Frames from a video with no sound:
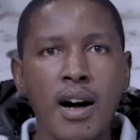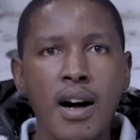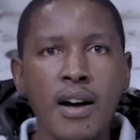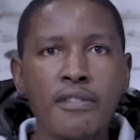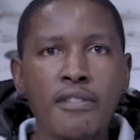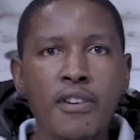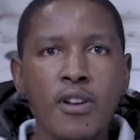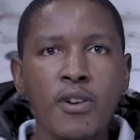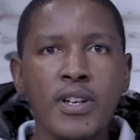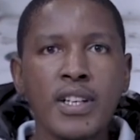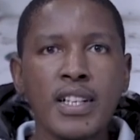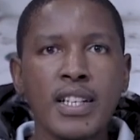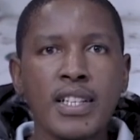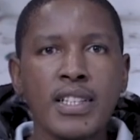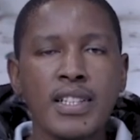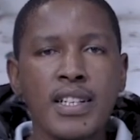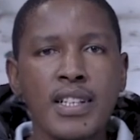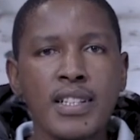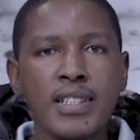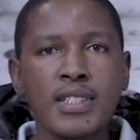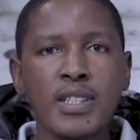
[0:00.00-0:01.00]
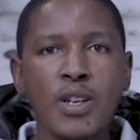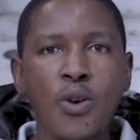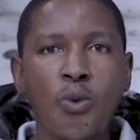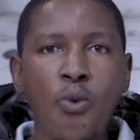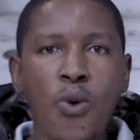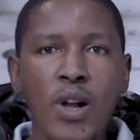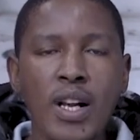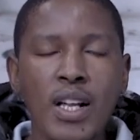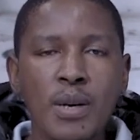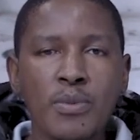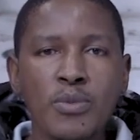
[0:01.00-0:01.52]
Hi fellow creators,
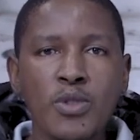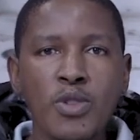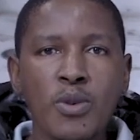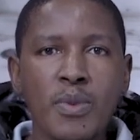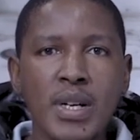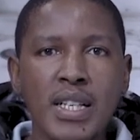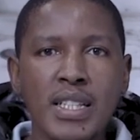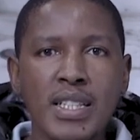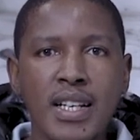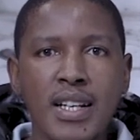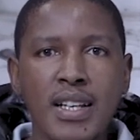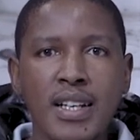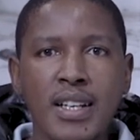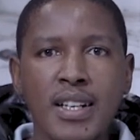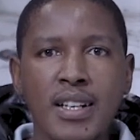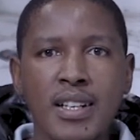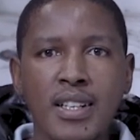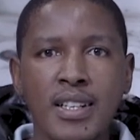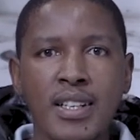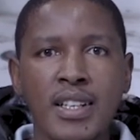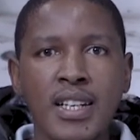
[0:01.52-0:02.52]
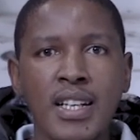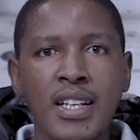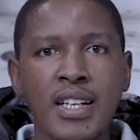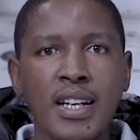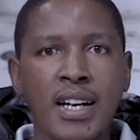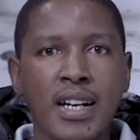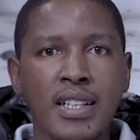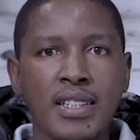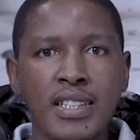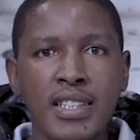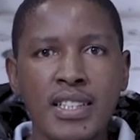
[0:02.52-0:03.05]
welcome to my channel.
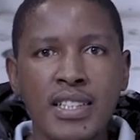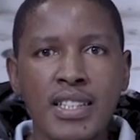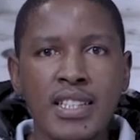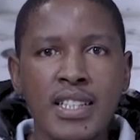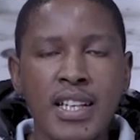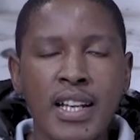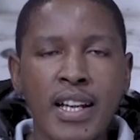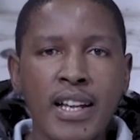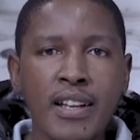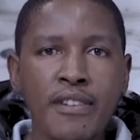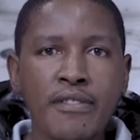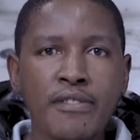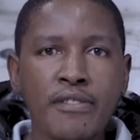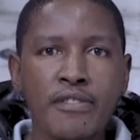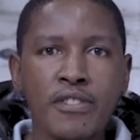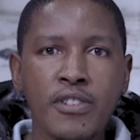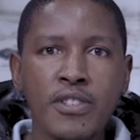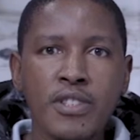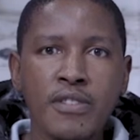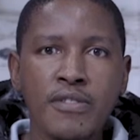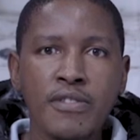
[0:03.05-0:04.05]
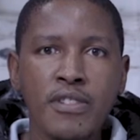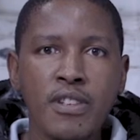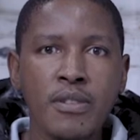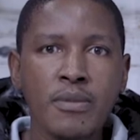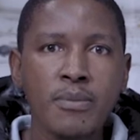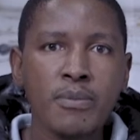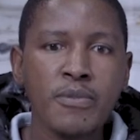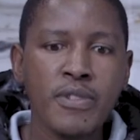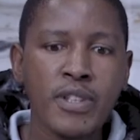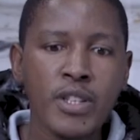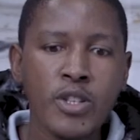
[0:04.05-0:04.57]
This is another
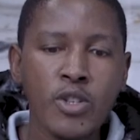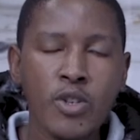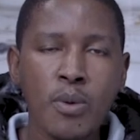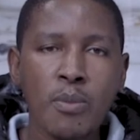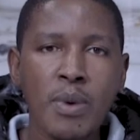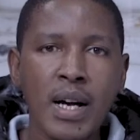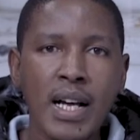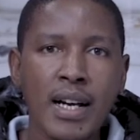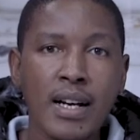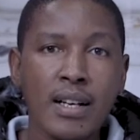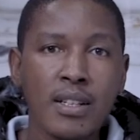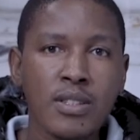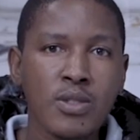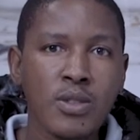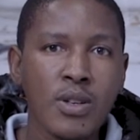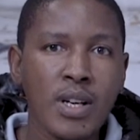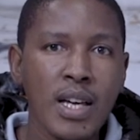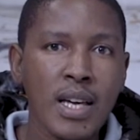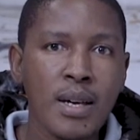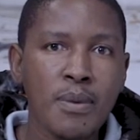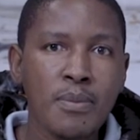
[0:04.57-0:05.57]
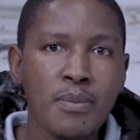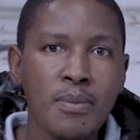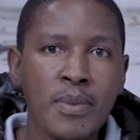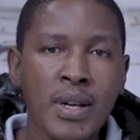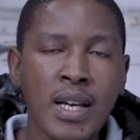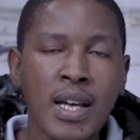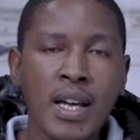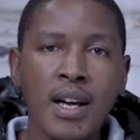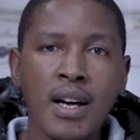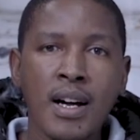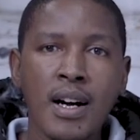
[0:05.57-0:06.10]
Fujifilm video by Kagiso M.
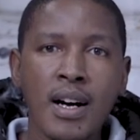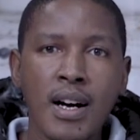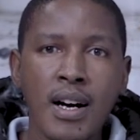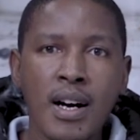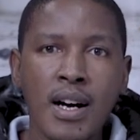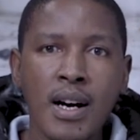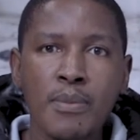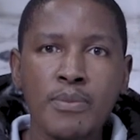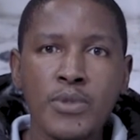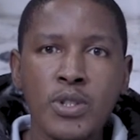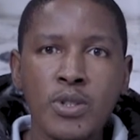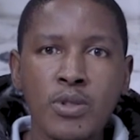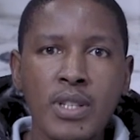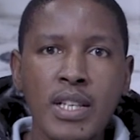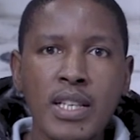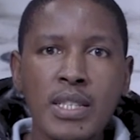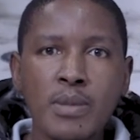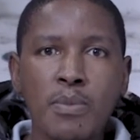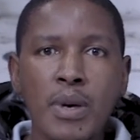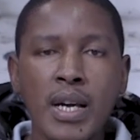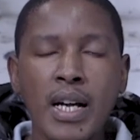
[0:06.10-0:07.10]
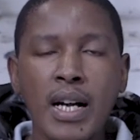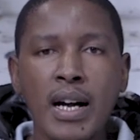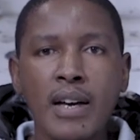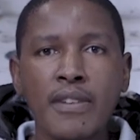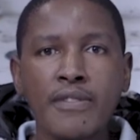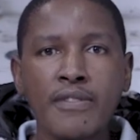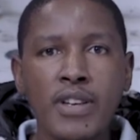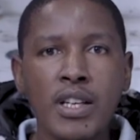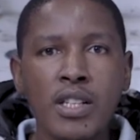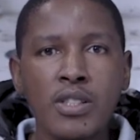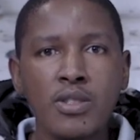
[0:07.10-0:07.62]
Um, two days back
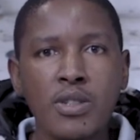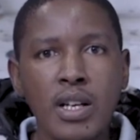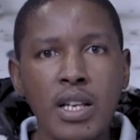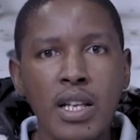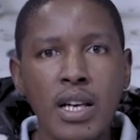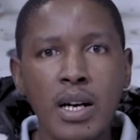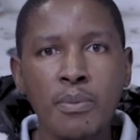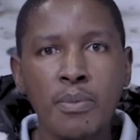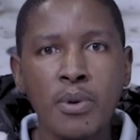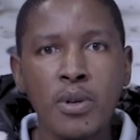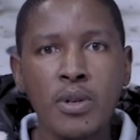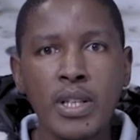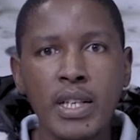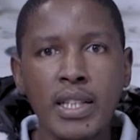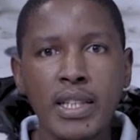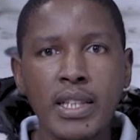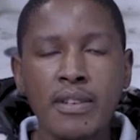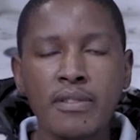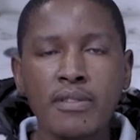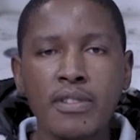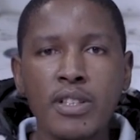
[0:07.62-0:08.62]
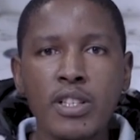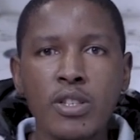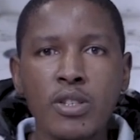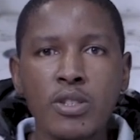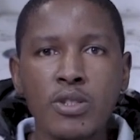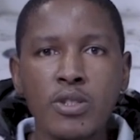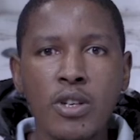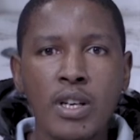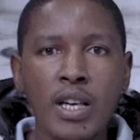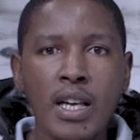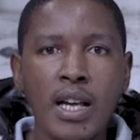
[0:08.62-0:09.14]
I've actually uploaded a
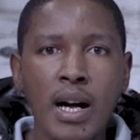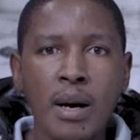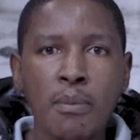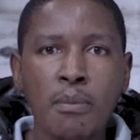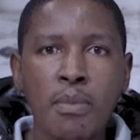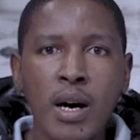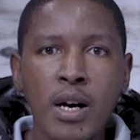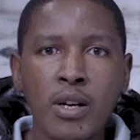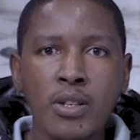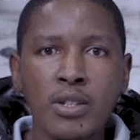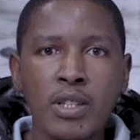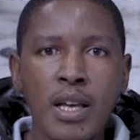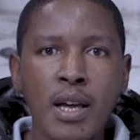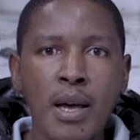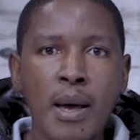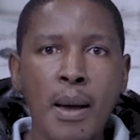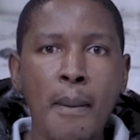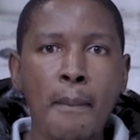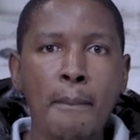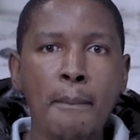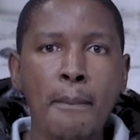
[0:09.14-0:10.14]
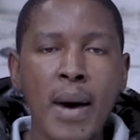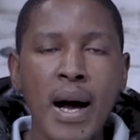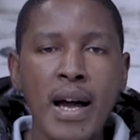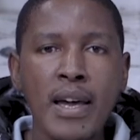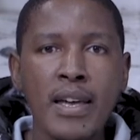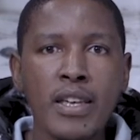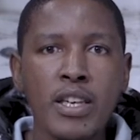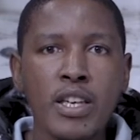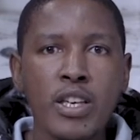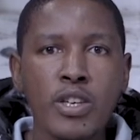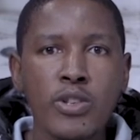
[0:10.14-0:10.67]
video talking about
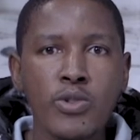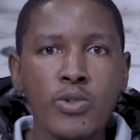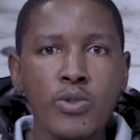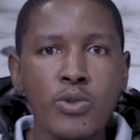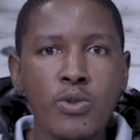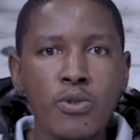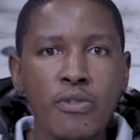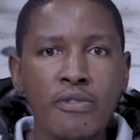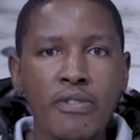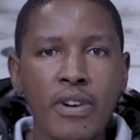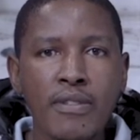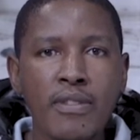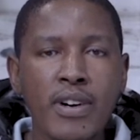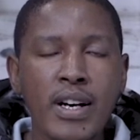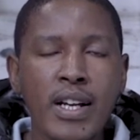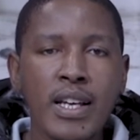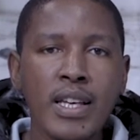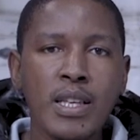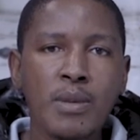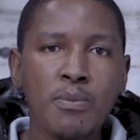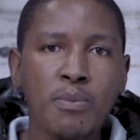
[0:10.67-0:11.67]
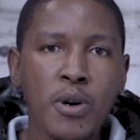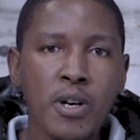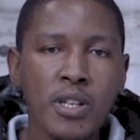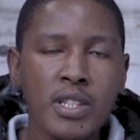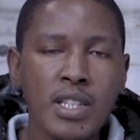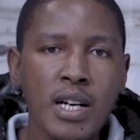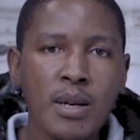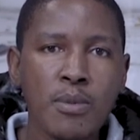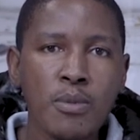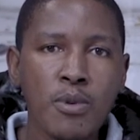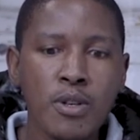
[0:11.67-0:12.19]
my new favorite
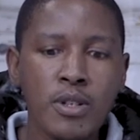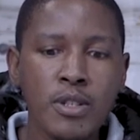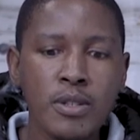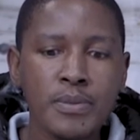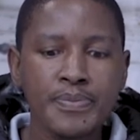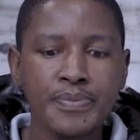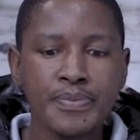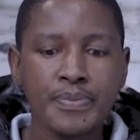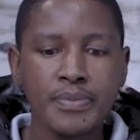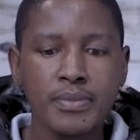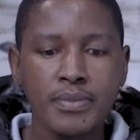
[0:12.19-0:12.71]
portable